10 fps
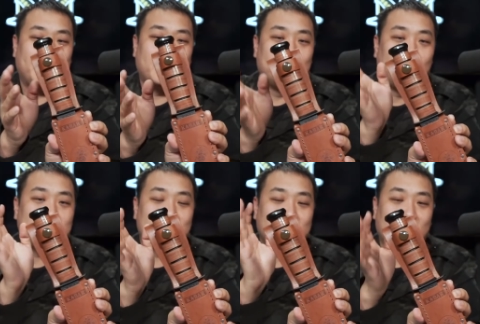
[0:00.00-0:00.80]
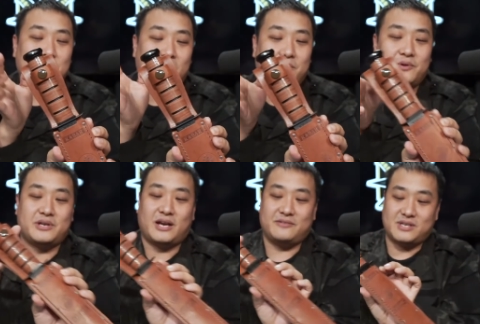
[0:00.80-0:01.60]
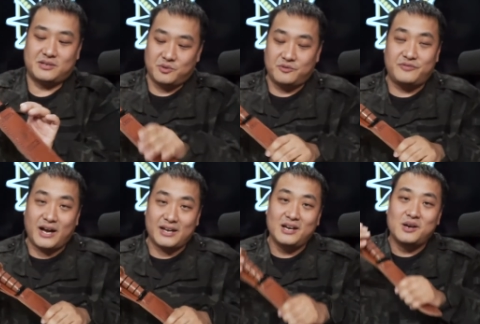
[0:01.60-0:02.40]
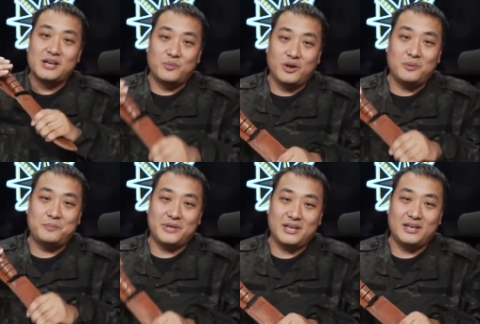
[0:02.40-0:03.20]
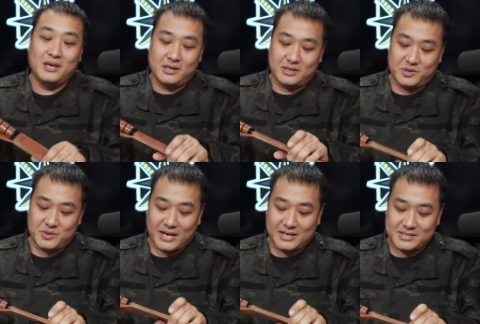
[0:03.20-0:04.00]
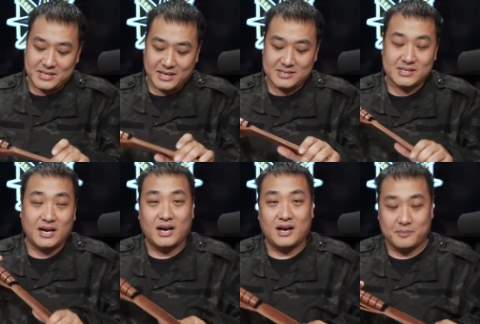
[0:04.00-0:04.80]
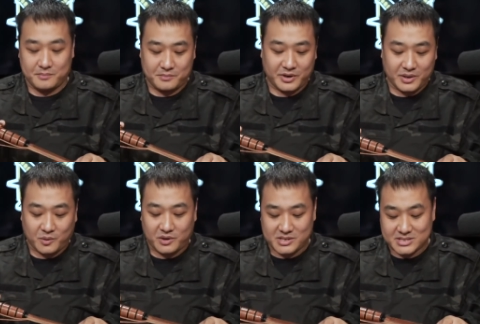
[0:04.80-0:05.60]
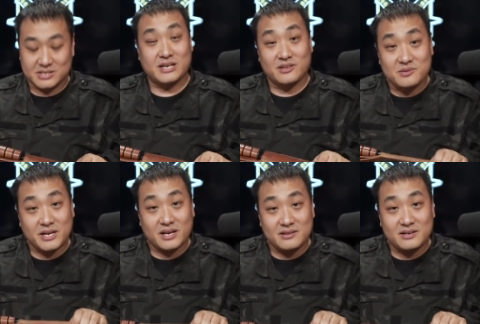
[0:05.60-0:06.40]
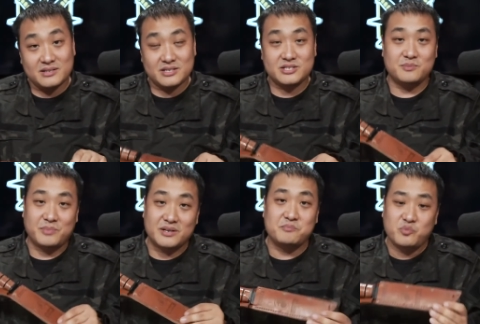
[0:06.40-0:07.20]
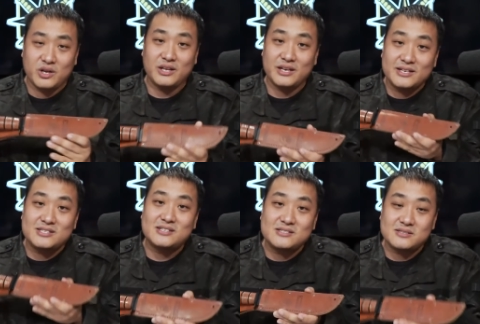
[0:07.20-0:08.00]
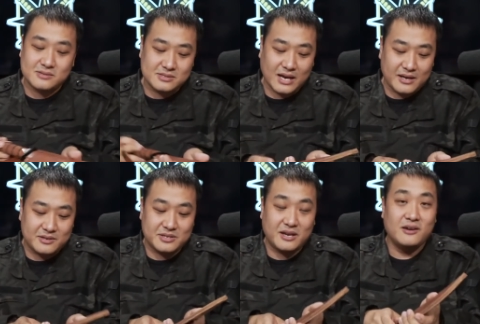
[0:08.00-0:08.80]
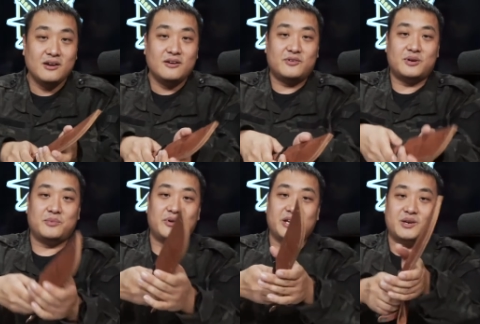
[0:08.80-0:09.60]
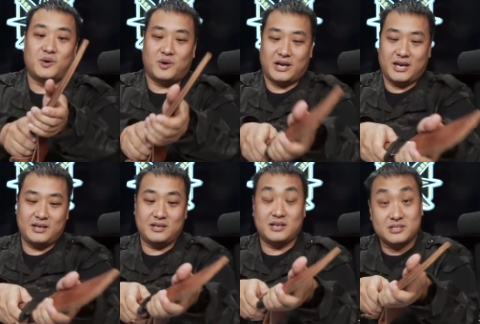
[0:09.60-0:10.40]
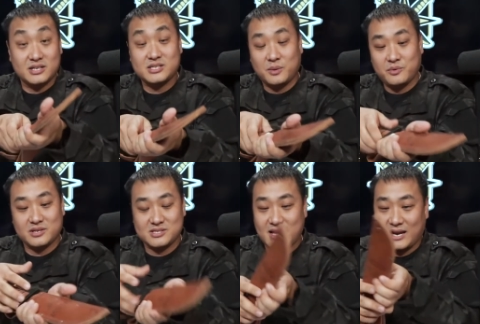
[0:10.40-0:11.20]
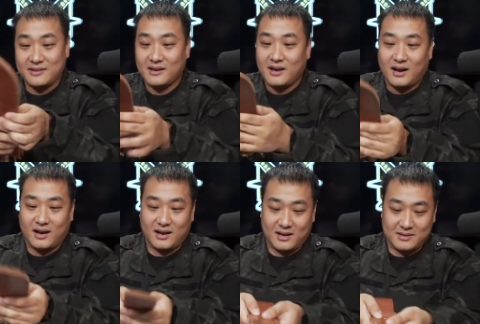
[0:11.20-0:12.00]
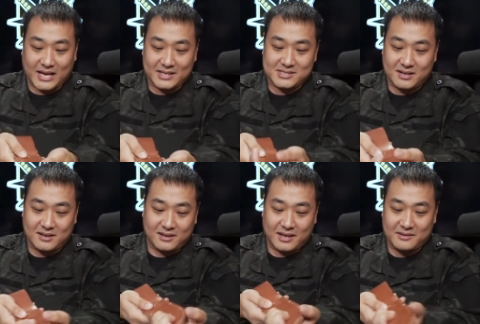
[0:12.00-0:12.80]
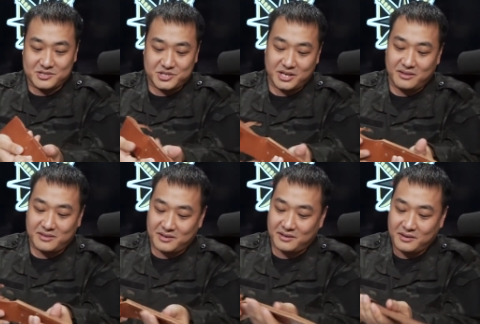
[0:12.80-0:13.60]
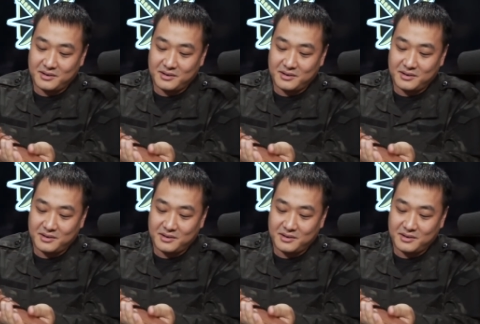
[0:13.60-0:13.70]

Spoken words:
I mean, most of the KA-BAR Bowie knives that you'll find will be the United States Marine Corps edition. They do make other editions, but really it's designed today for the Marine Corps. And it does come with this nice leather sheath here.